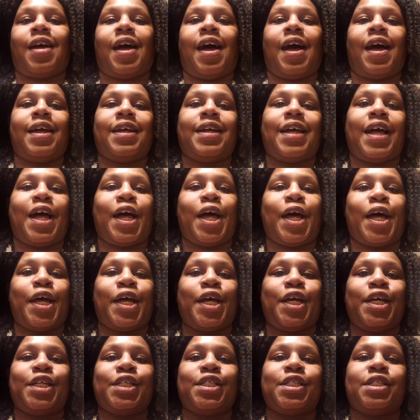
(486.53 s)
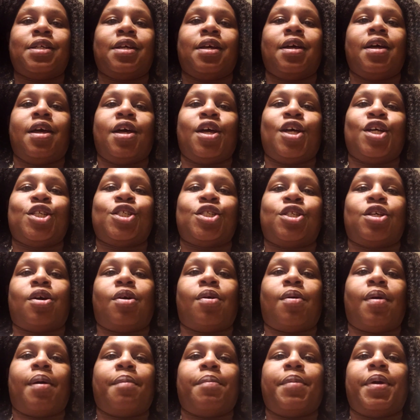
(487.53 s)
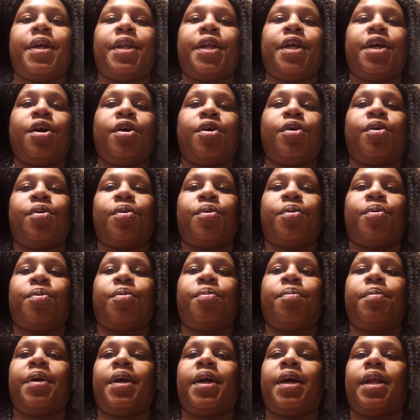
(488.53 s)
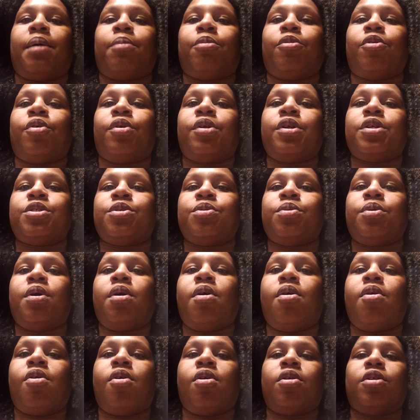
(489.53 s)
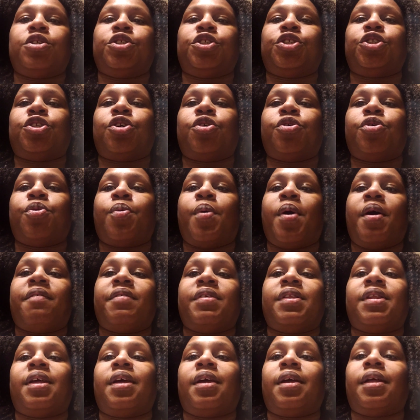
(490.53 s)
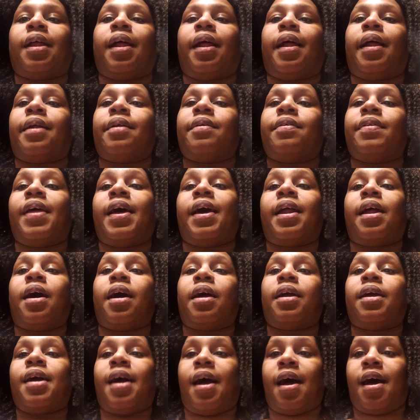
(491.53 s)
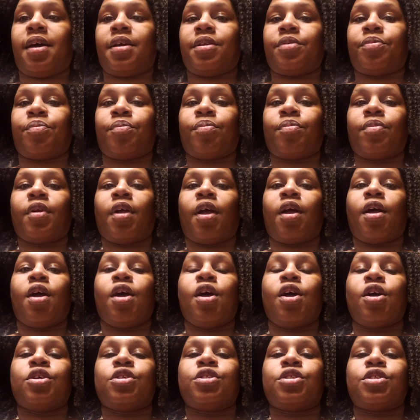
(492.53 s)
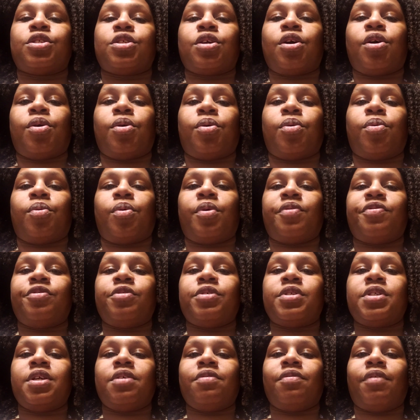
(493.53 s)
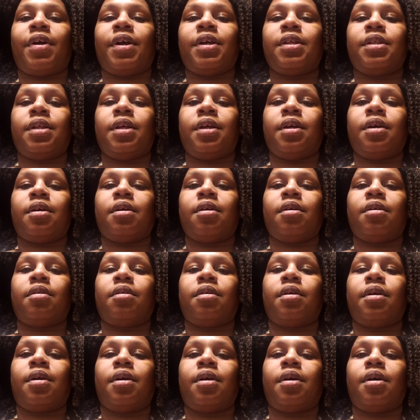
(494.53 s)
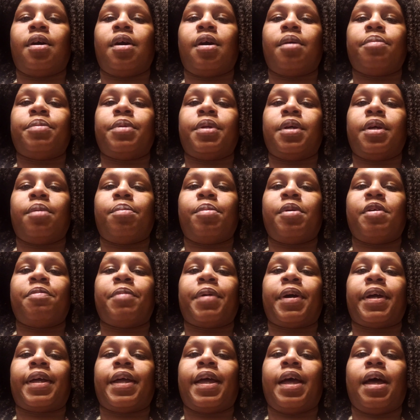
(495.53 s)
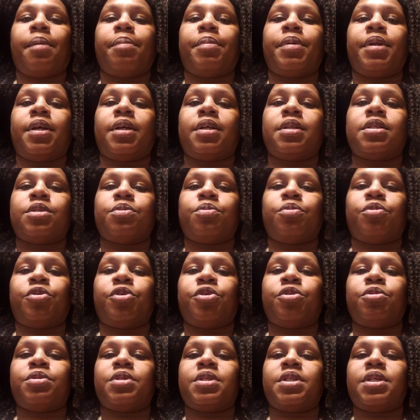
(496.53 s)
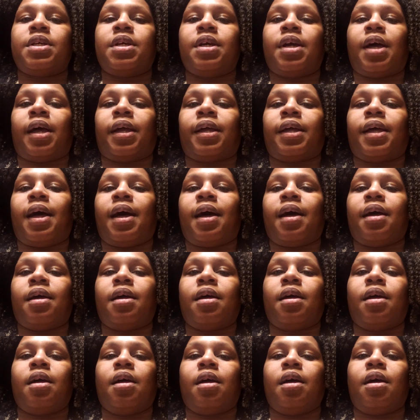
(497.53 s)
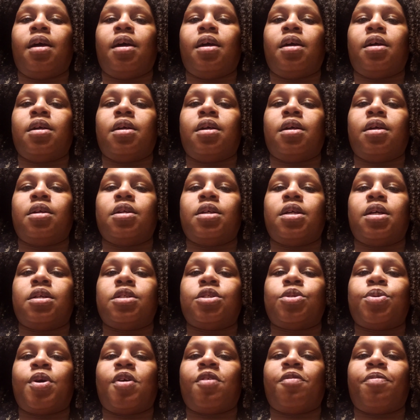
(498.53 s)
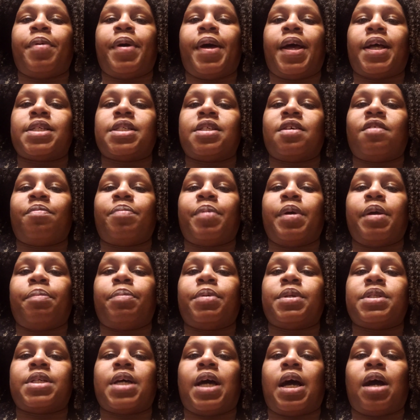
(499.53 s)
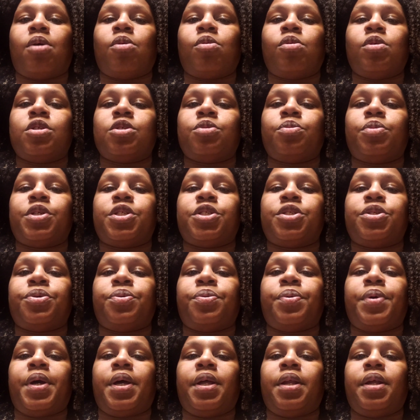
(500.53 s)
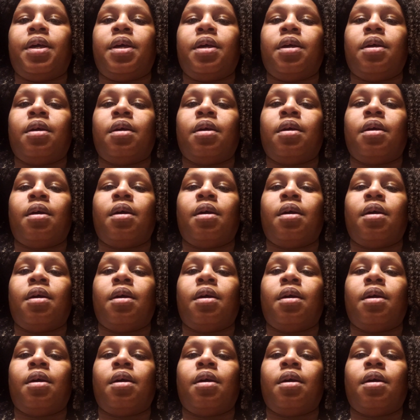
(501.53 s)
Hi guys. So I made it home, and I'm gonna do the haul and show you everything that I got. So if you see right there, up there above my cabinet, well, you see I got 12 packs of paper towels with 2 in it.